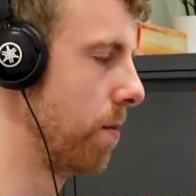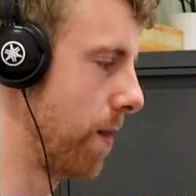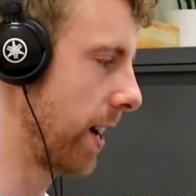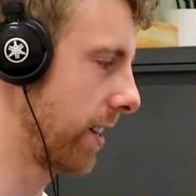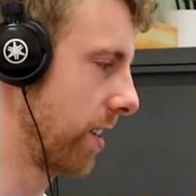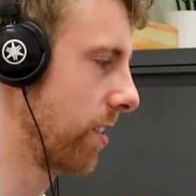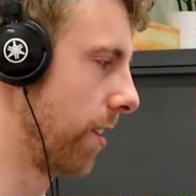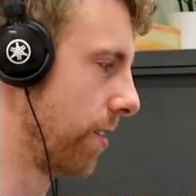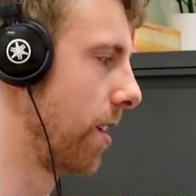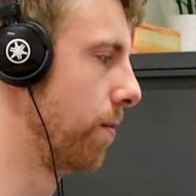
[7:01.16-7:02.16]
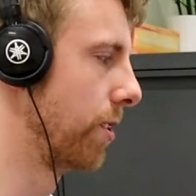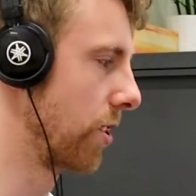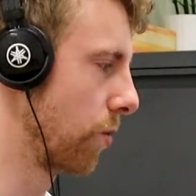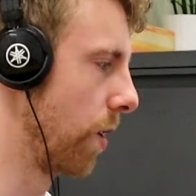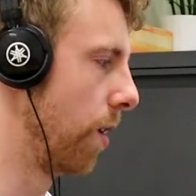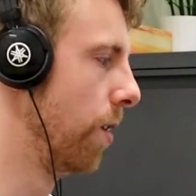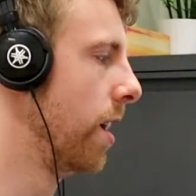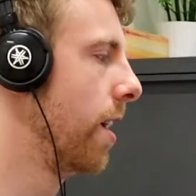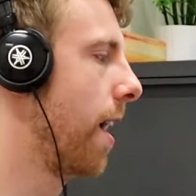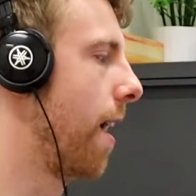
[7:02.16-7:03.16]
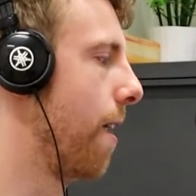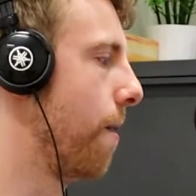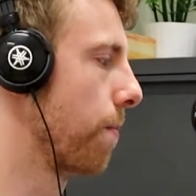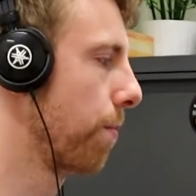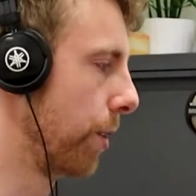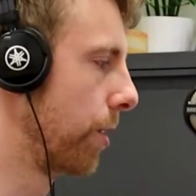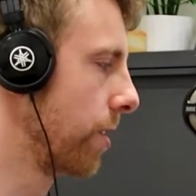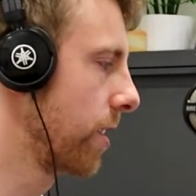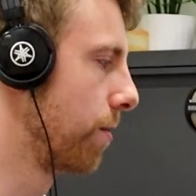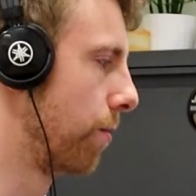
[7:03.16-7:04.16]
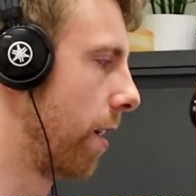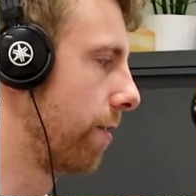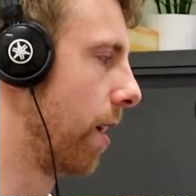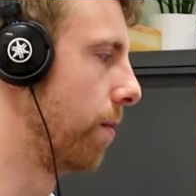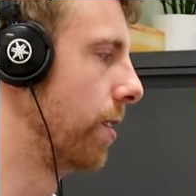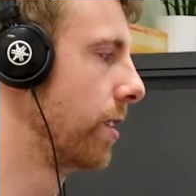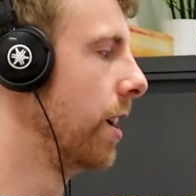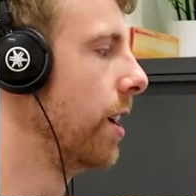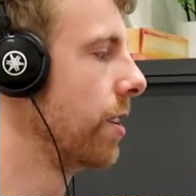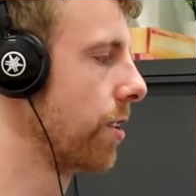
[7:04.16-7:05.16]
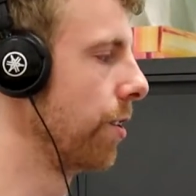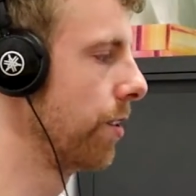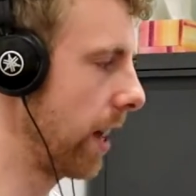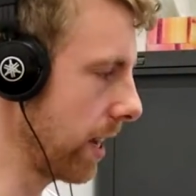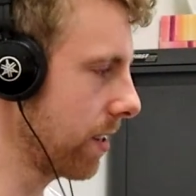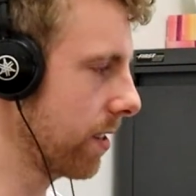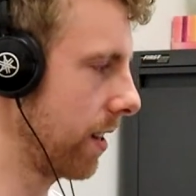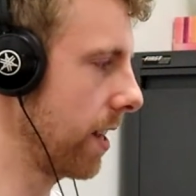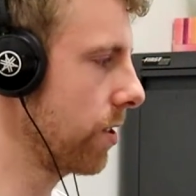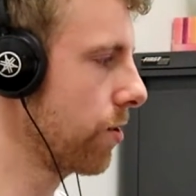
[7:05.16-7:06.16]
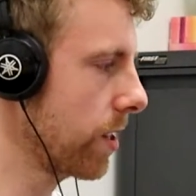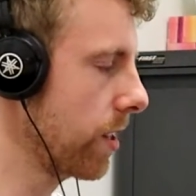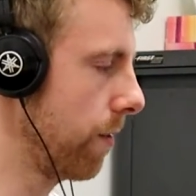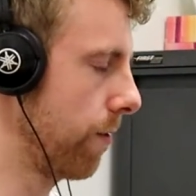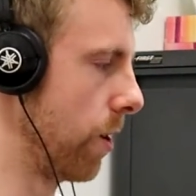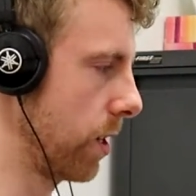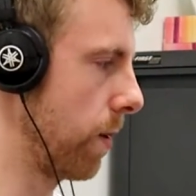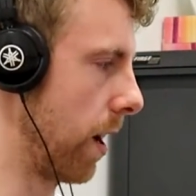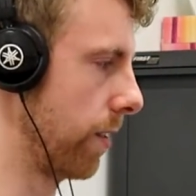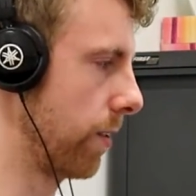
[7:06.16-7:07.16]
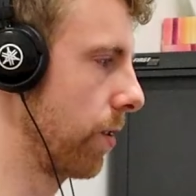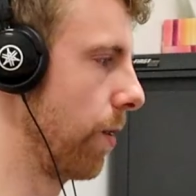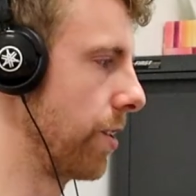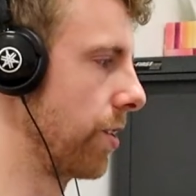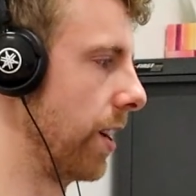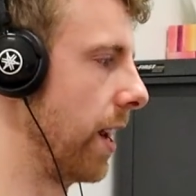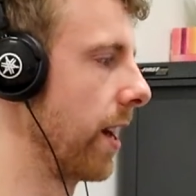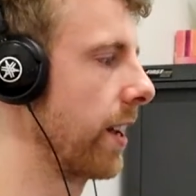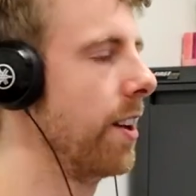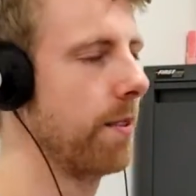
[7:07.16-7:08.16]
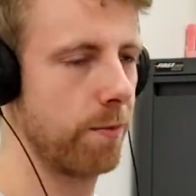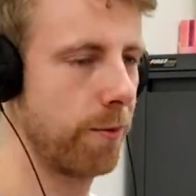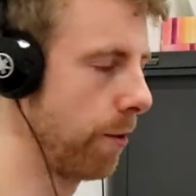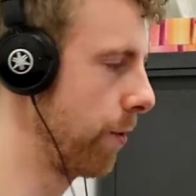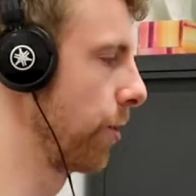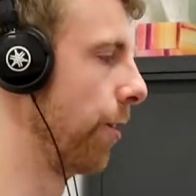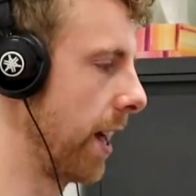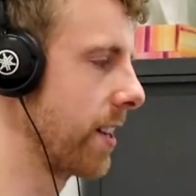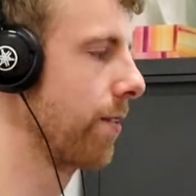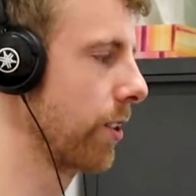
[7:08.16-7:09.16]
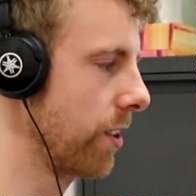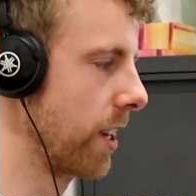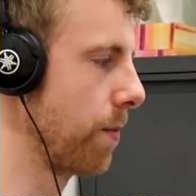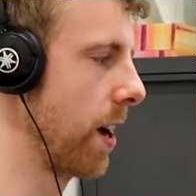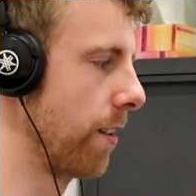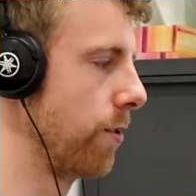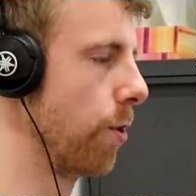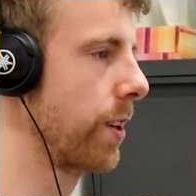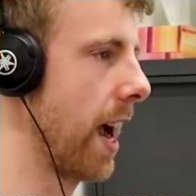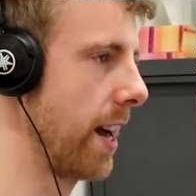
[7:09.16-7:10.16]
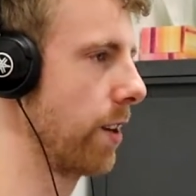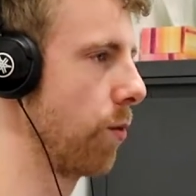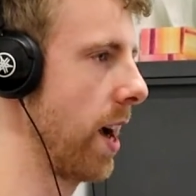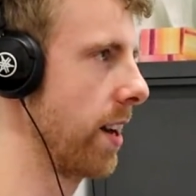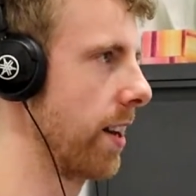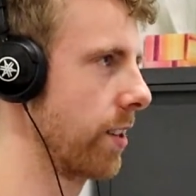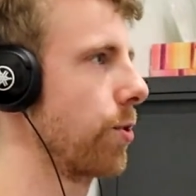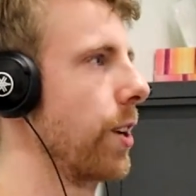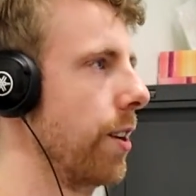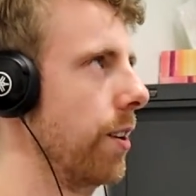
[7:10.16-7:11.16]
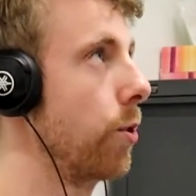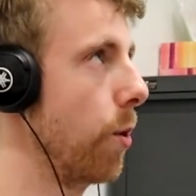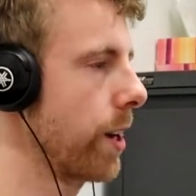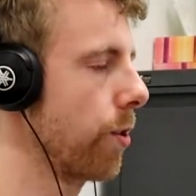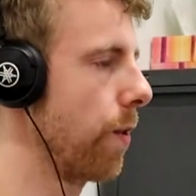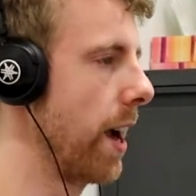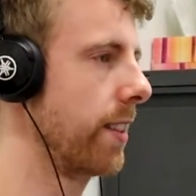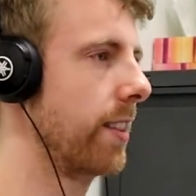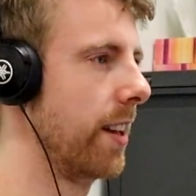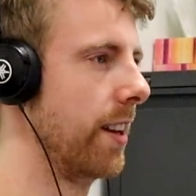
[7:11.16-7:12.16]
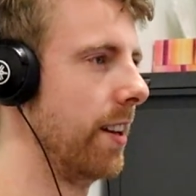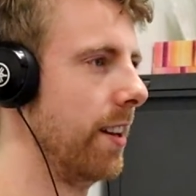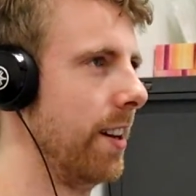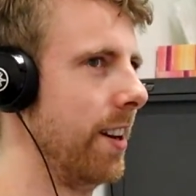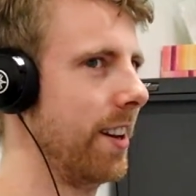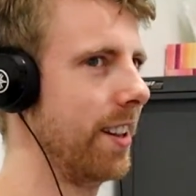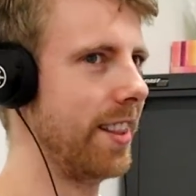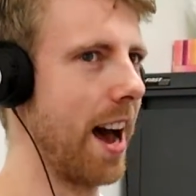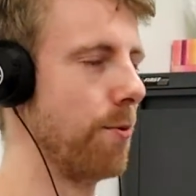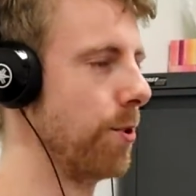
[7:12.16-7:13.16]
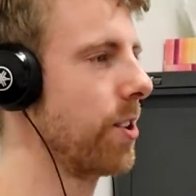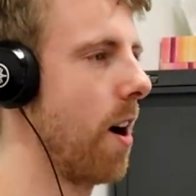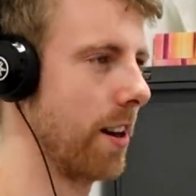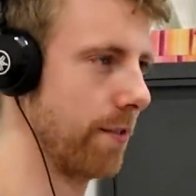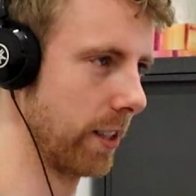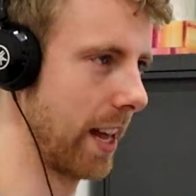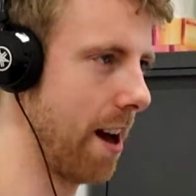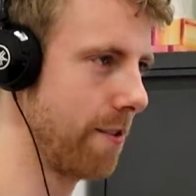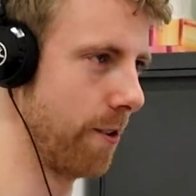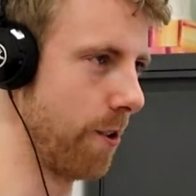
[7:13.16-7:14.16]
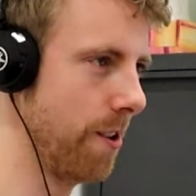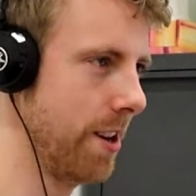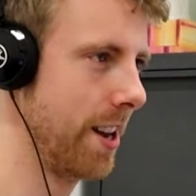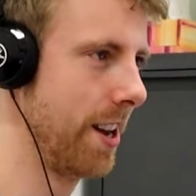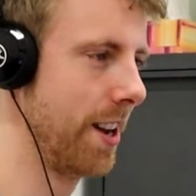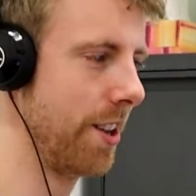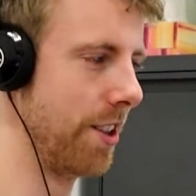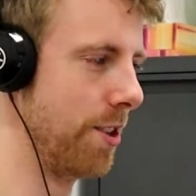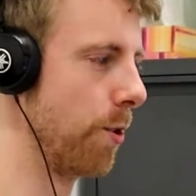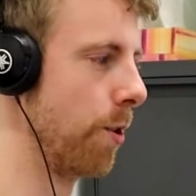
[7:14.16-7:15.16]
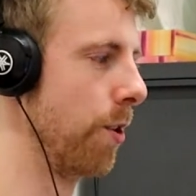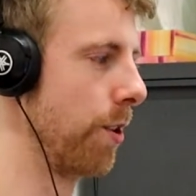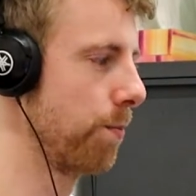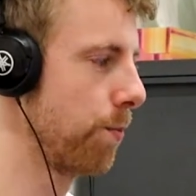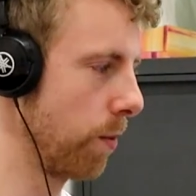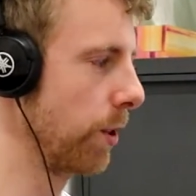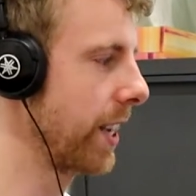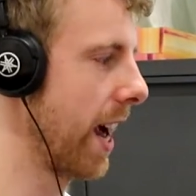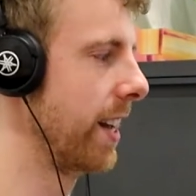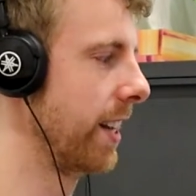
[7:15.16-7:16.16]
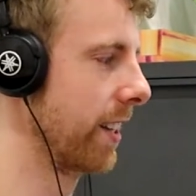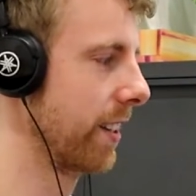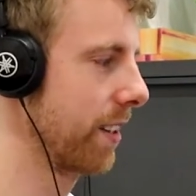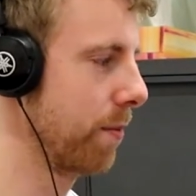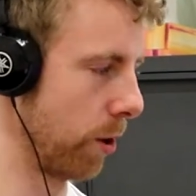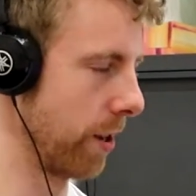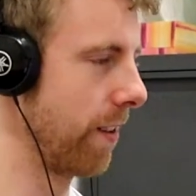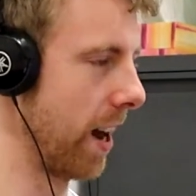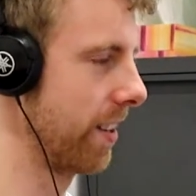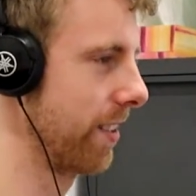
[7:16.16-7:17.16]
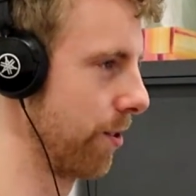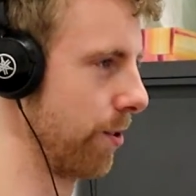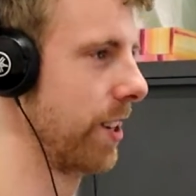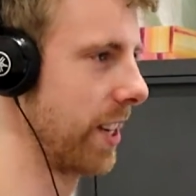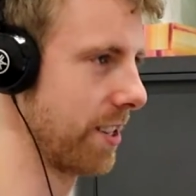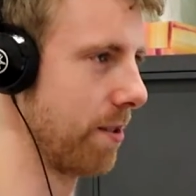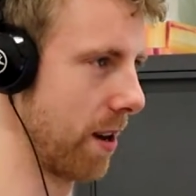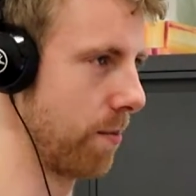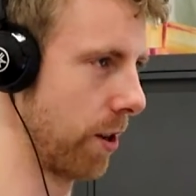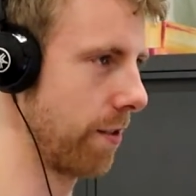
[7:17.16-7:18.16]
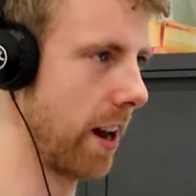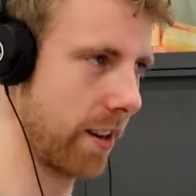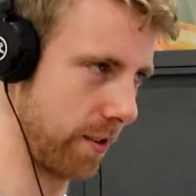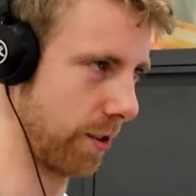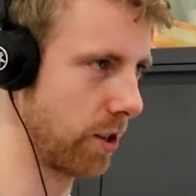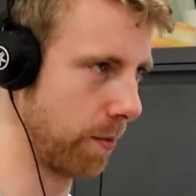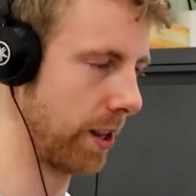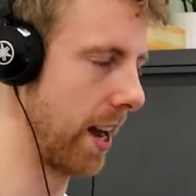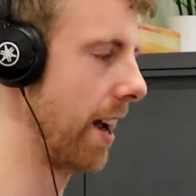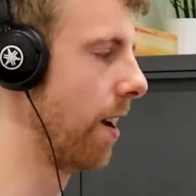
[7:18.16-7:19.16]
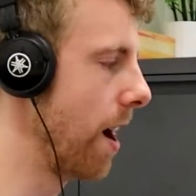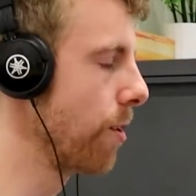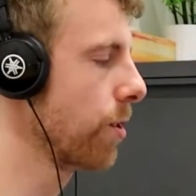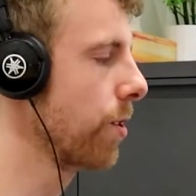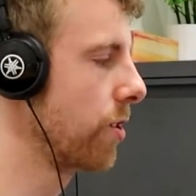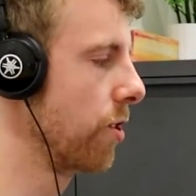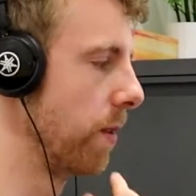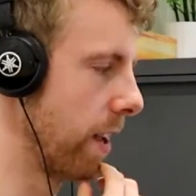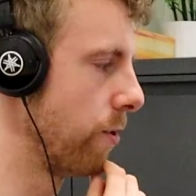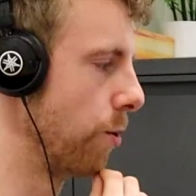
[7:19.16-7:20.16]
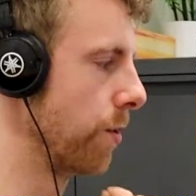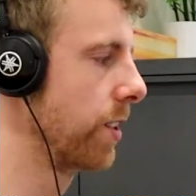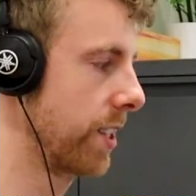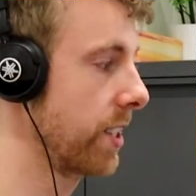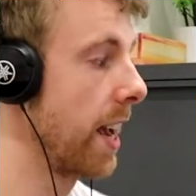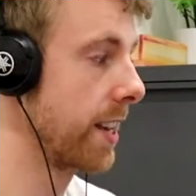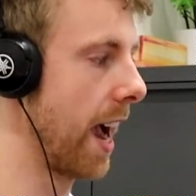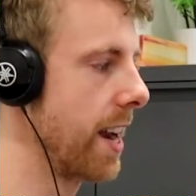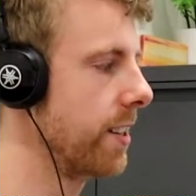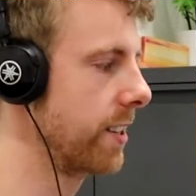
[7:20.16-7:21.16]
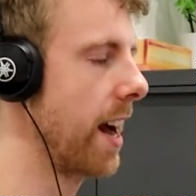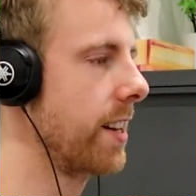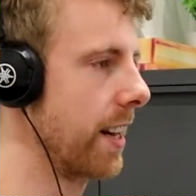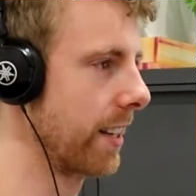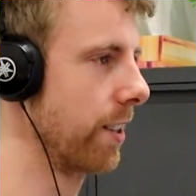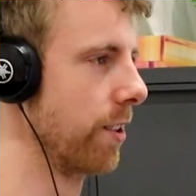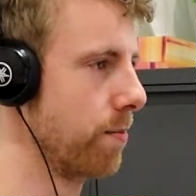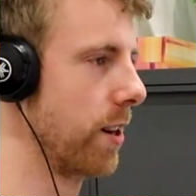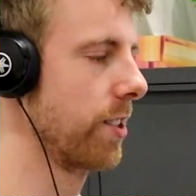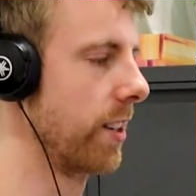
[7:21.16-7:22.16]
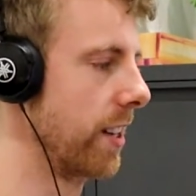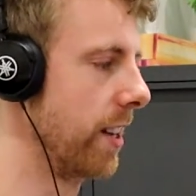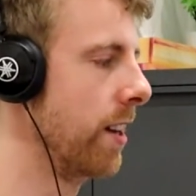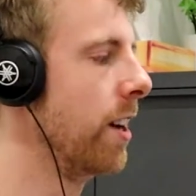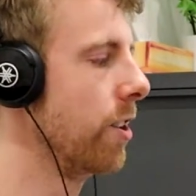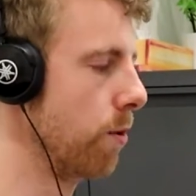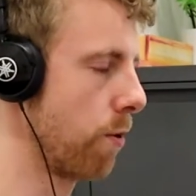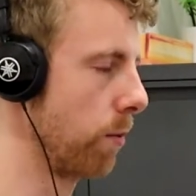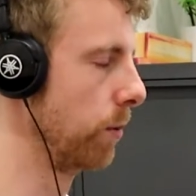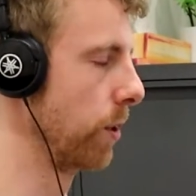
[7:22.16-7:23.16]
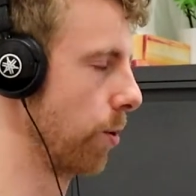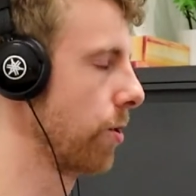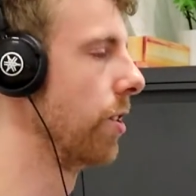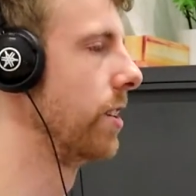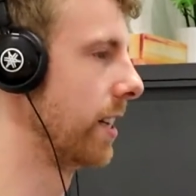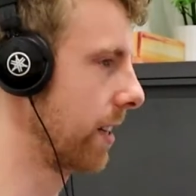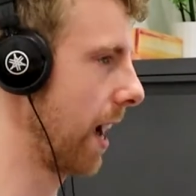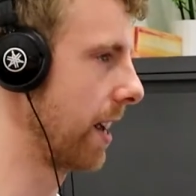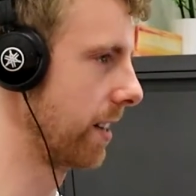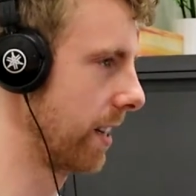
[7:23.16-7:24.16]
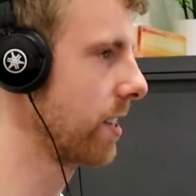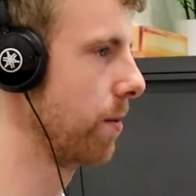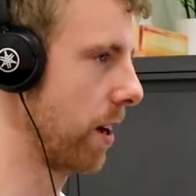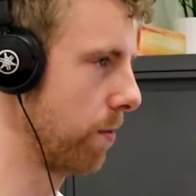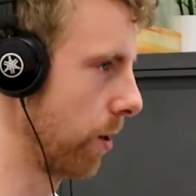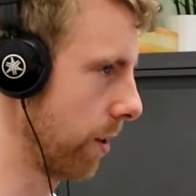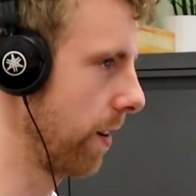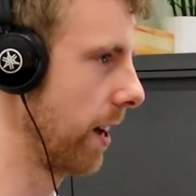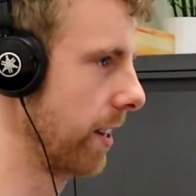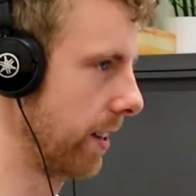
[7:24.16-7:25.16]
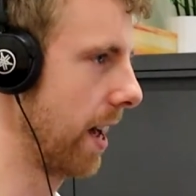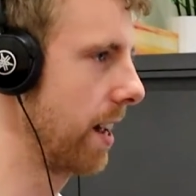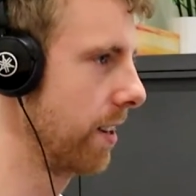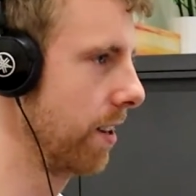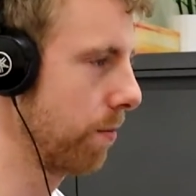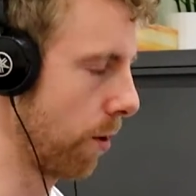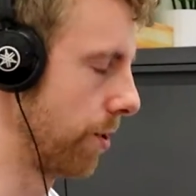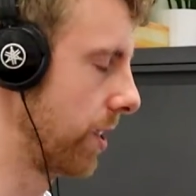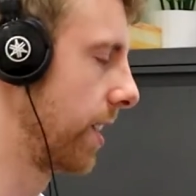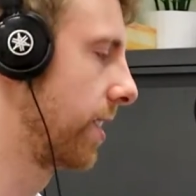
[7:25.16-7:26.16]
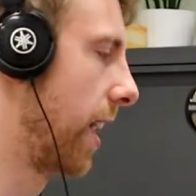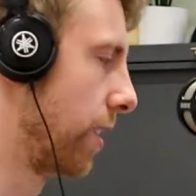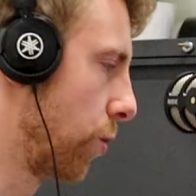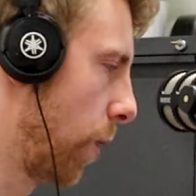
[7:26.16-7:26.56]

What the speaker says: that are baked into those numbers as well. But those are some rough numbers. So that's addressing the first part of the question. And like food for thought, that's something to think about. If you're gaining weight at a quicker rate than that would kind of allow for, you're probably gaining body fat or a decent amount of body fat on top of that. And I also assume that if you say gained that 10 kilos of muscle in a year, you probably also did gain a decent amount of body fat in that process as